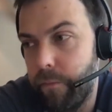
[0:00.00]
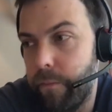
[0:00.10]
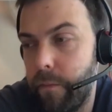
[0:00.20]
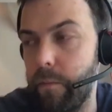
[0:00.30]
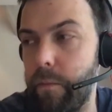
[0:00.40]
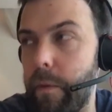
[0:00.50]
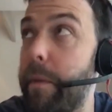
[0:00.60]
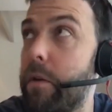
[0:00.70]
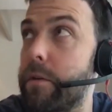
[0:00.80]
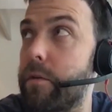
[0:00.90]

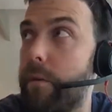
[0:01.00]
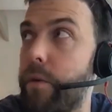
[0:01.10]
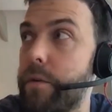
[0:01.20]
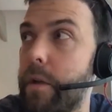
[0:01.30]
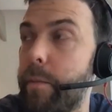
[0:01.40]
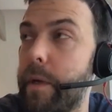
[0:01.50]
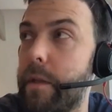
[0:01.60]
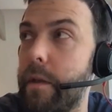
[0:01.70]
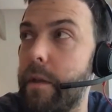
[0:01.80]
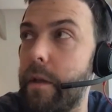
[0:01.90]
maybe not so unfortunate,
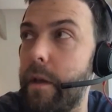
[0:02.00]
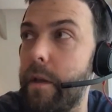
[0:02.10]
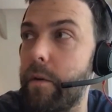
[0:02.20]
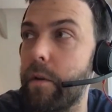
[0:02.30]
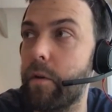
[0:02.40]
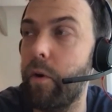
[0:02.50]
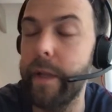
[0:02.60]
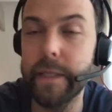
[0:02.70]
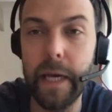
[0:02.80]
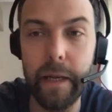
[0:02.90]
but it all
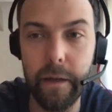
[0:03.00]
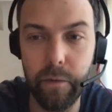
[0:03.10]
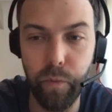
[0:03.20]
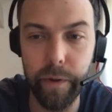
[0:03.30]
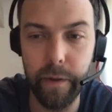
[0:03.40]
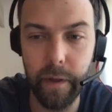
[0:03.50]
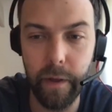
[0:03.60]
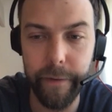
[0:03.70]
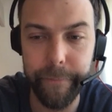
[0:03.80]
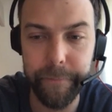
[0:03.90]
coincided with
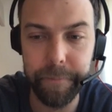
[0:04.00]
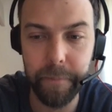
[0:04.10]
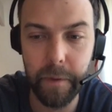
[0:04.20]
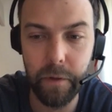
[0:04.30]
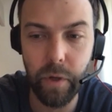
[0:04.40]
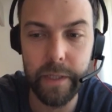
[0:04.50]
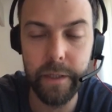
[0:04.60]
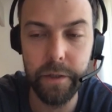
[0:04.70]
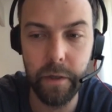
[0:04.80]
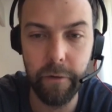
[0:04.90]
the
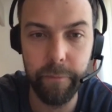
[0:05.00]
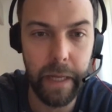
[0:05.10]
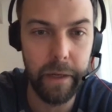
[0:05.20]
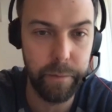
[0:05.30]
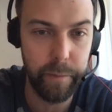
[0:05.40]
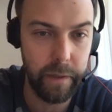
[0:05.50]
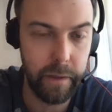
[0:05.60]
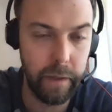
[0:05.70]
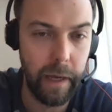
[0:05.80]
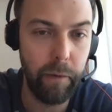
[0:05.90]
transition of management.
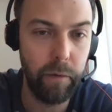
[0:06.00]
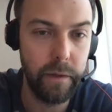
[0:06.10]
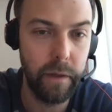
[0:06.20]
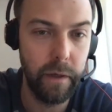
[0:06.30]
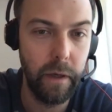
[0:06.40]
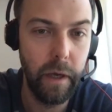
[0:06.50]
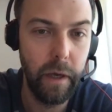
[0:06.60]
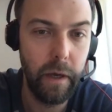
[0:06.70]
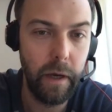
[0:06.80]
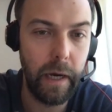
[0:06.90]
And I
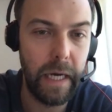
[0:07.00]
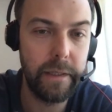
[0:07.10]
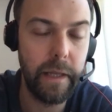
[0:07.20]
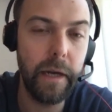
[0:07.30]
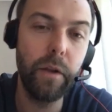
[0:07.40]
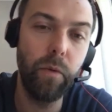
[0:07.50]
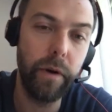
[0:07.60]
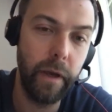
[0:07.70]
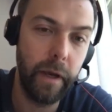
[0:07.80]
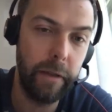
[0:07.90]
started
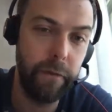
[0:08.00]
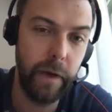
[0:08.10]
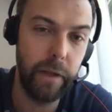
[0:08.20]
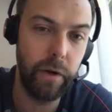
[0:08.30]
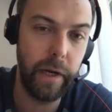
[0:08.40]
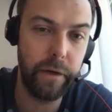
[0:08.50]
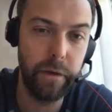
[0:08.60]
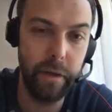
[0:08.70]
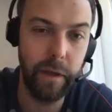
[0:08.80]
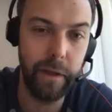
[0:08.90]
working at ViVentor actually